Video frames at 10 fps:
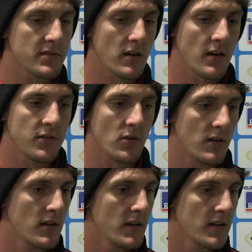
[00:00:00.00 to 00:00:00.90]
So I
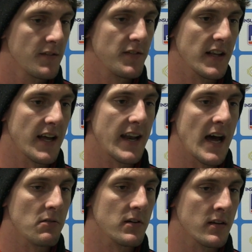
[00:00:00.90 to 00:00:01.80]
thought Phil and
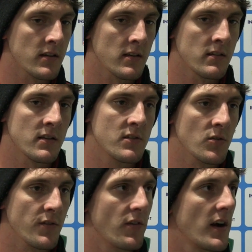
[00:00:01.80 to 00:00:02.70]
Nat were the
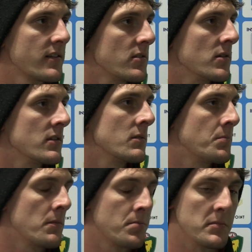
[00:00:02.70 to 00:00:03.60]
two for us that
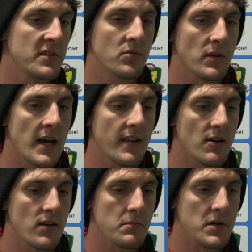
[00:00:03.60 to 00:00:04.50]
were probably stood out
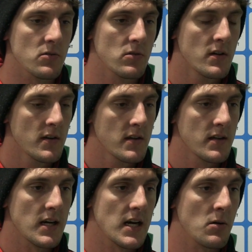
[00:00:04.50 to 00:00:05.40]
there in the middle.
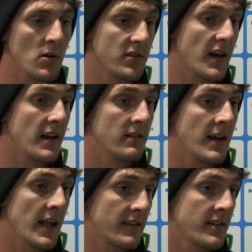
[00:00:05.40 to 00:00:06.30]
Also
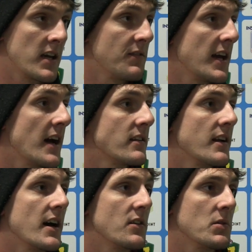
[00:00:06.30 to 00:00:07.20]
had Alex Heavey out
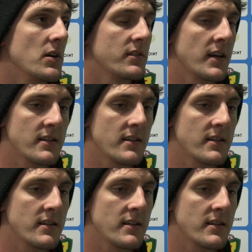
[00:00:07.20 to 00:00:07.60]
today as well, so